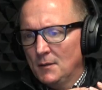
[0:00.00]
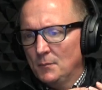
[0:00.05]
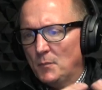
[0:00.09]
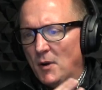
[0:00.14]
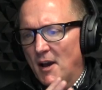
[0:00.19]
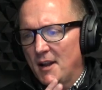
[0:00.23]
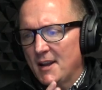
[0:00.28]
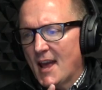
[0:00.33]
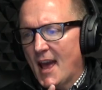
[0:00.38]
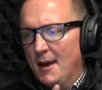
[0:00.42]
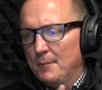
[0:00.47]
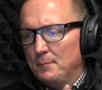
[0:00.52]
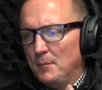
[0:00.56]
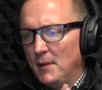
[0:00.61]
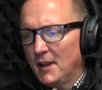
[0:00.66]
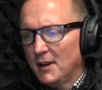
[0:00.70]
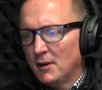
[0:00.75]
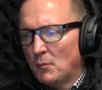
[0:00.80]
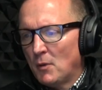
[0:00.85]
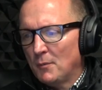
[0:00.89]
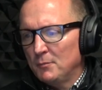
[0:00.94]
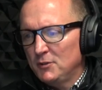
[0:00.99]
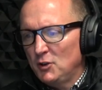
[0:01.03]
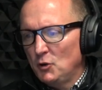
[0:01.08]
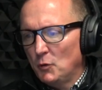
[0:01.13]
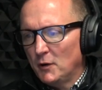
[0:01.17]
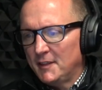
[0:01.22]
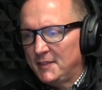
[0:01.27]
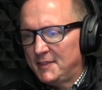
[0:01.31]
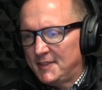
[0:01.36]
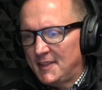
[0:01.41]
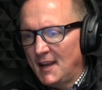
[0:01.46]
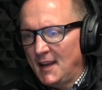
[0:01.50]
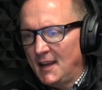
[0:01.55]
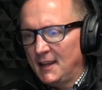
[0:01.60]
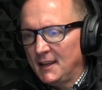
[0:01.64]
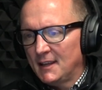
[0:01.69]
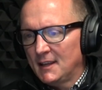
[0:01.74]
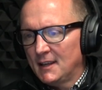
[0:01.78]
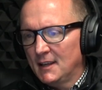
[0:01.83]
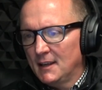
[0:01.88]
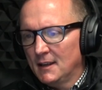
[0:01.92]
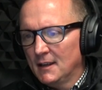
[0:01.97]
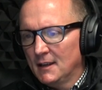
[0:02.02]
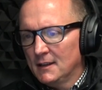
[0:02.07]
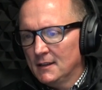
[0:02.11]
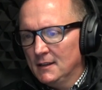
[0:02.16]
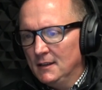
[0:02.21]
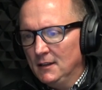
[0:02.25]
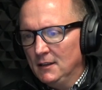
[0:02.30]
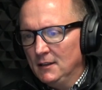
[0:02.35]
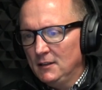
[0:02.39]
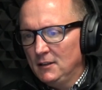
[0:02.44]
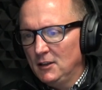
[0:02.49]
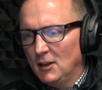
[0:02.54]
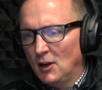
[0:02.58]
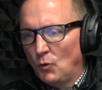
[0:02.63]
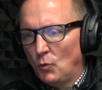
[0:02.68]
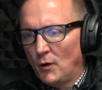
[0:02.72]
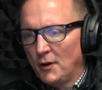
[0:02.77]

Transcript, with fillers: But at minimum, you would think, you know,